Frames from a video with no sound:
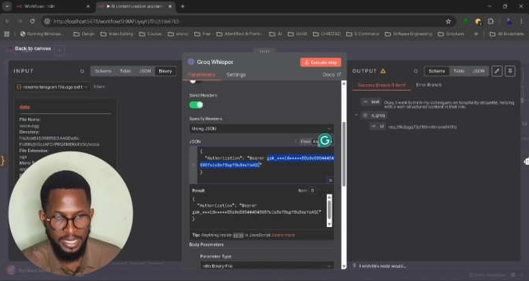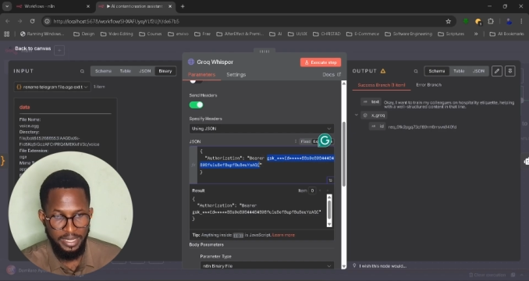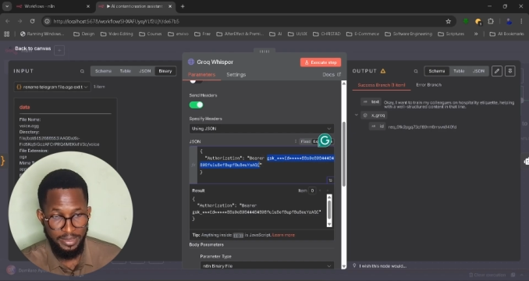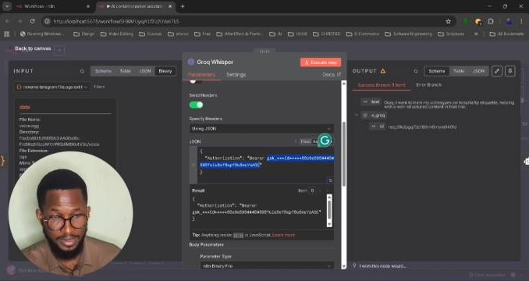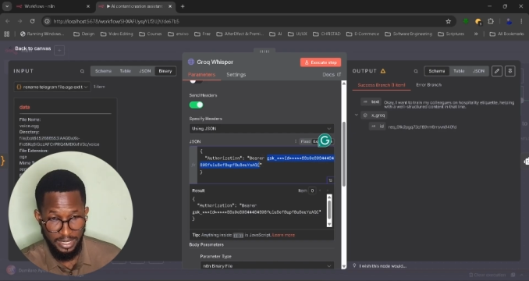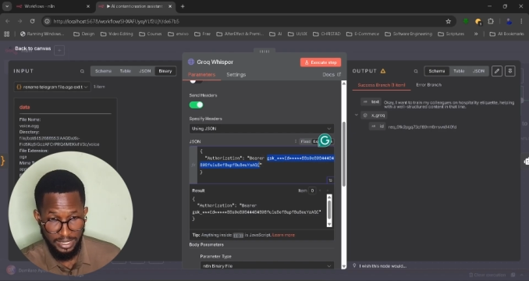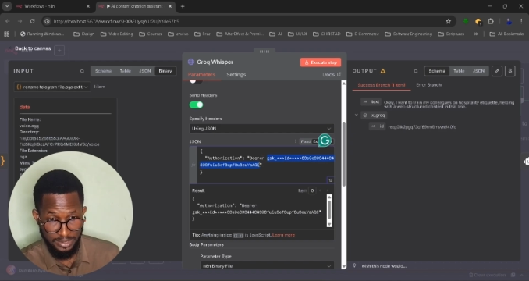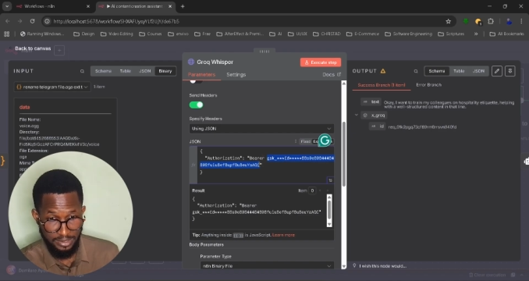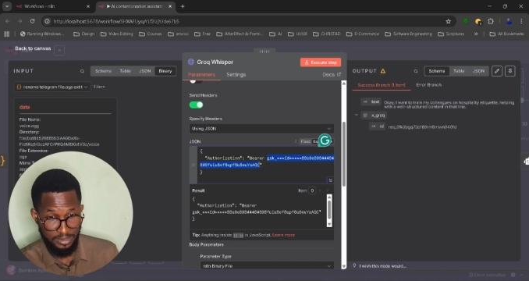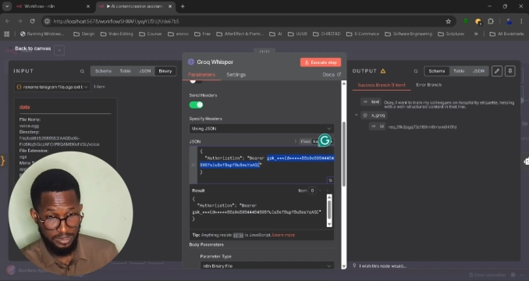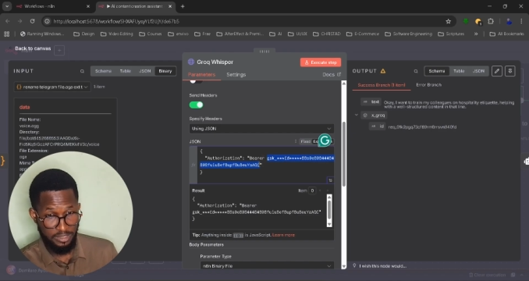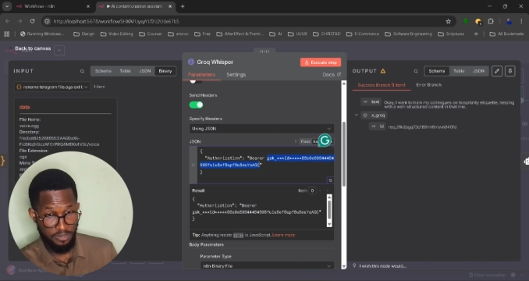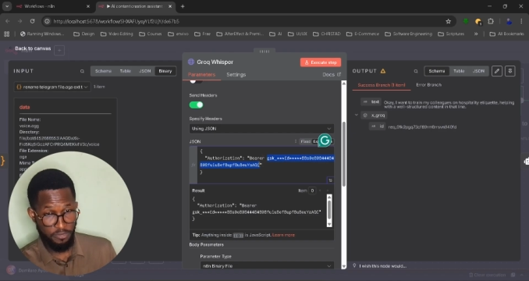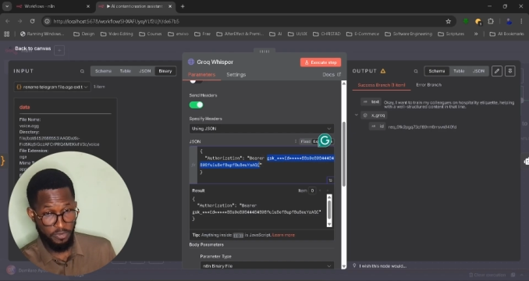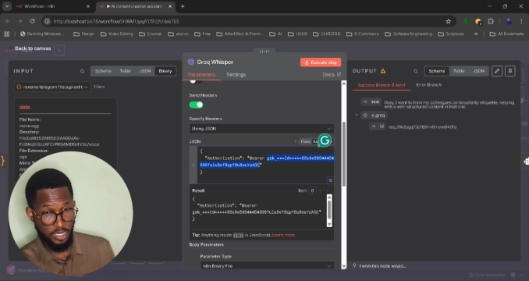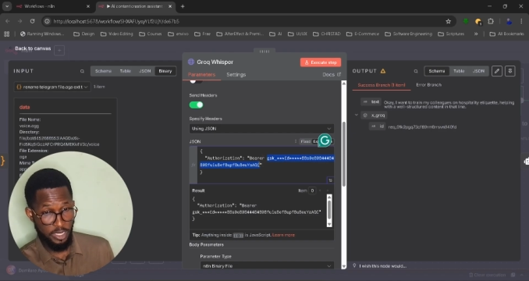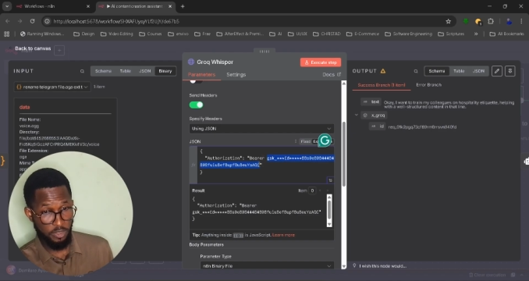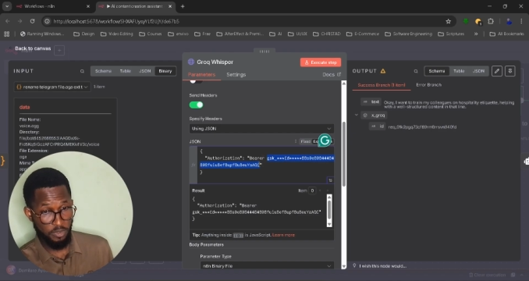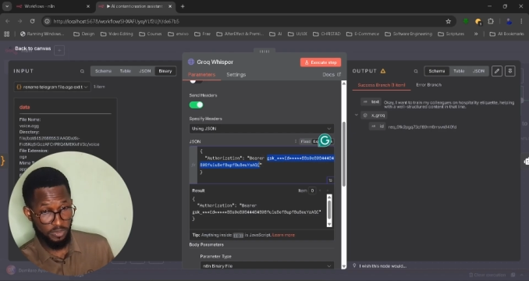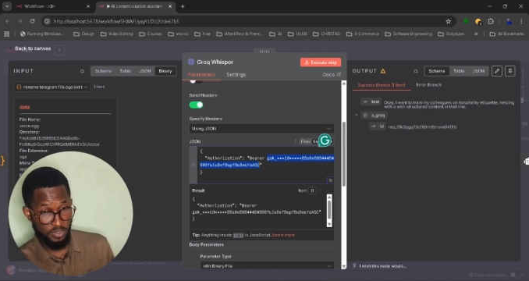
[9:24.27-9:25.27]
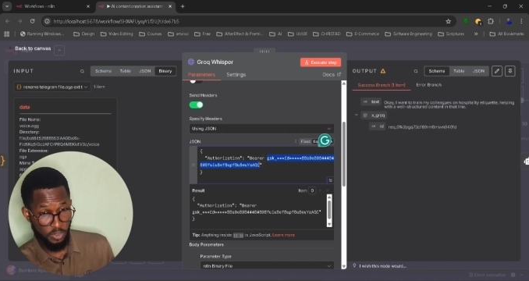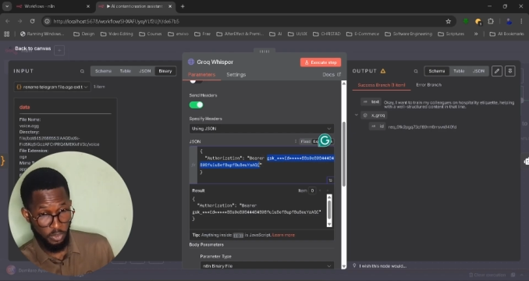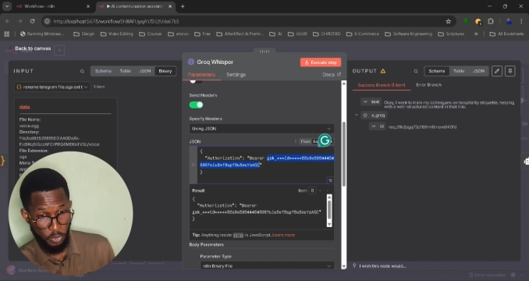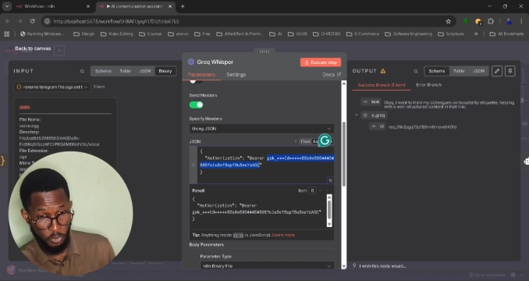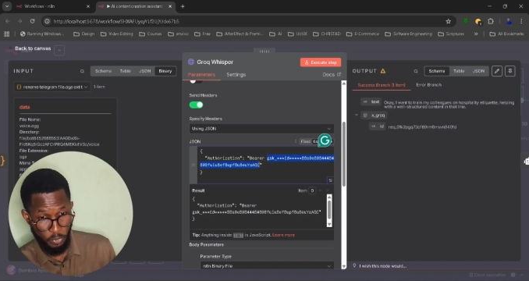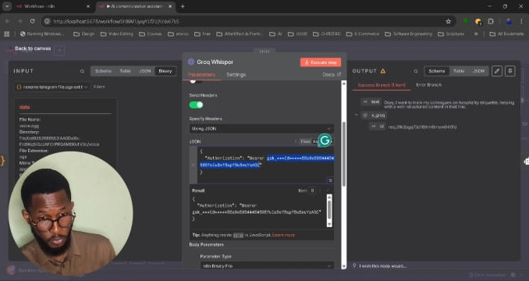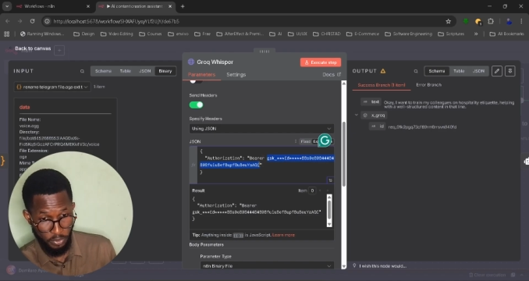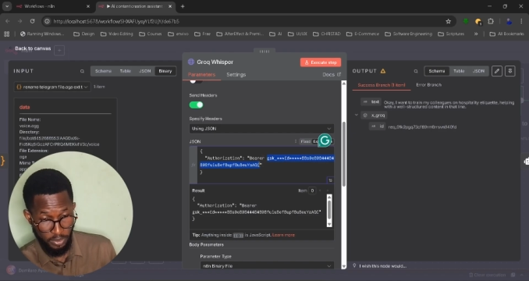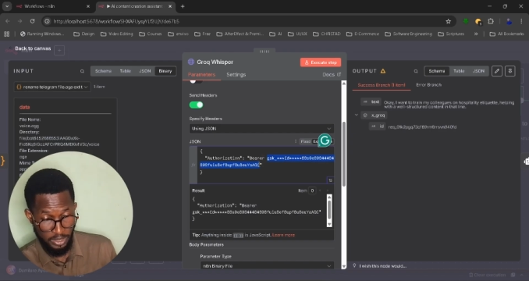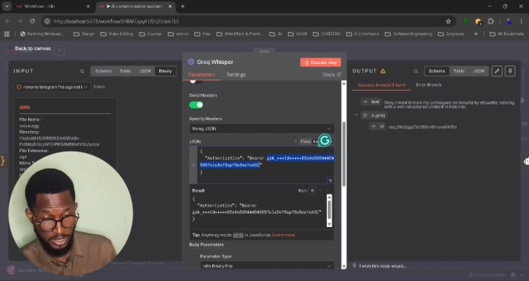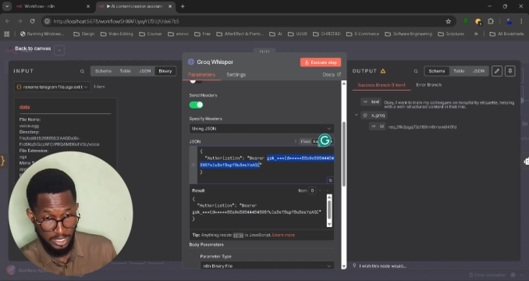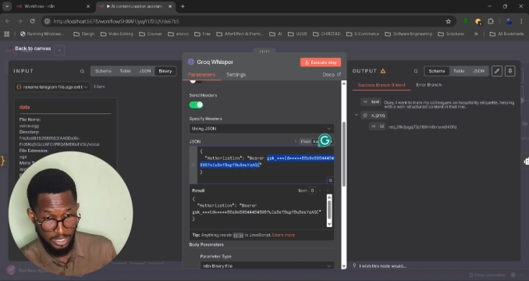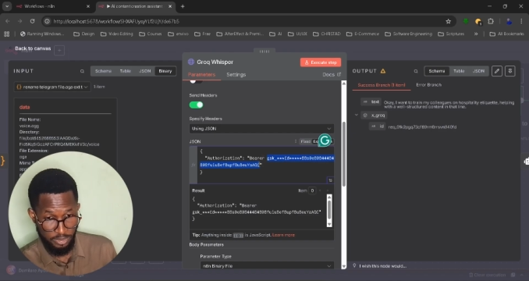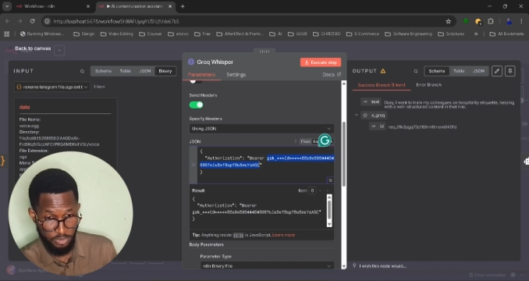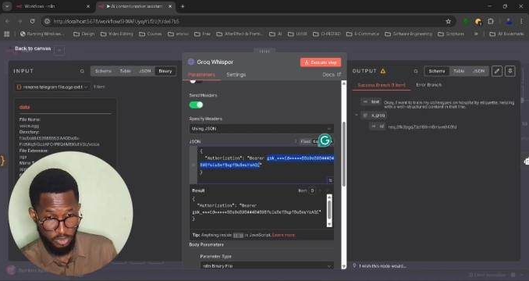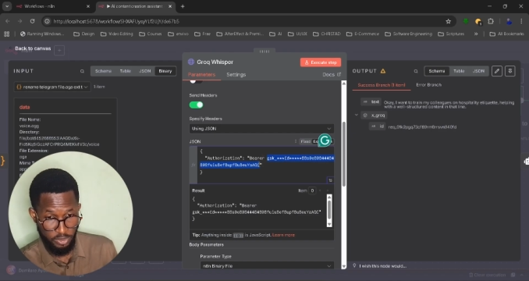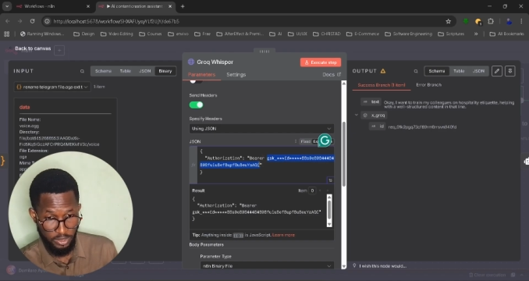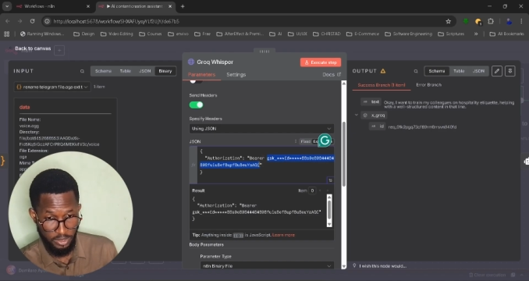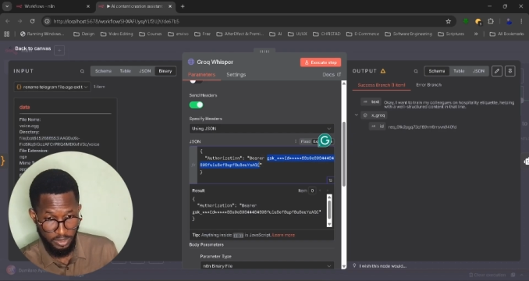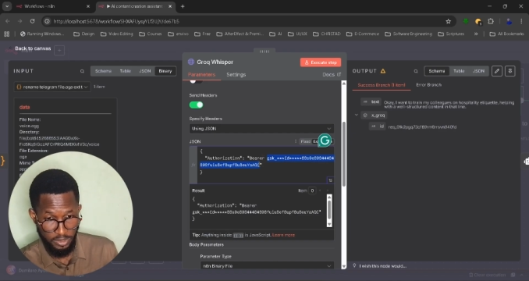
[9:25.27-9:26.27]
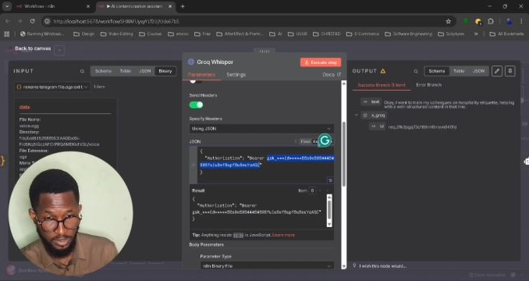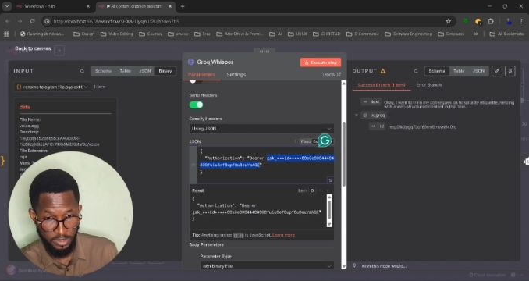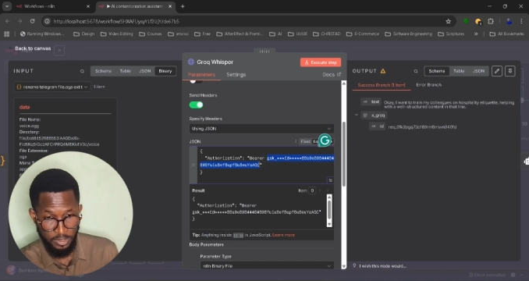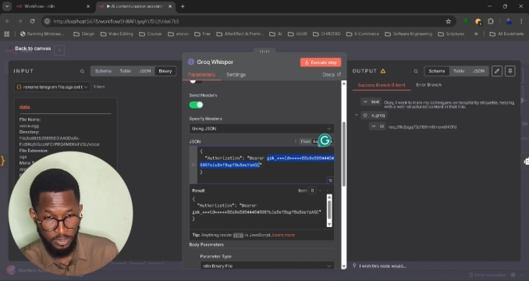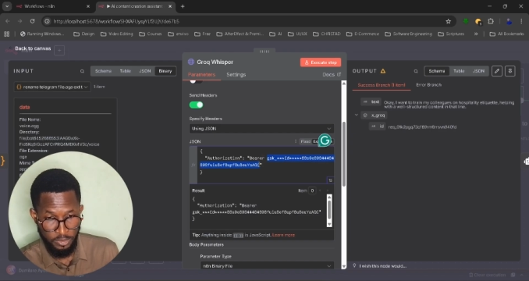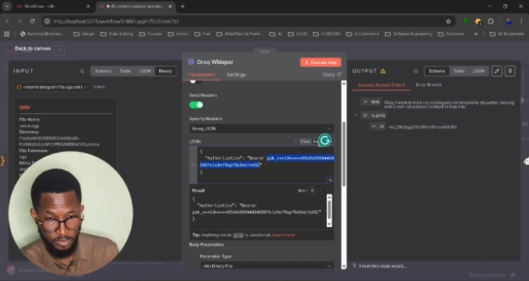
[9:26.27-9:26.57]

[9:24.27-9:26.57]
That is if you are using Groq actually.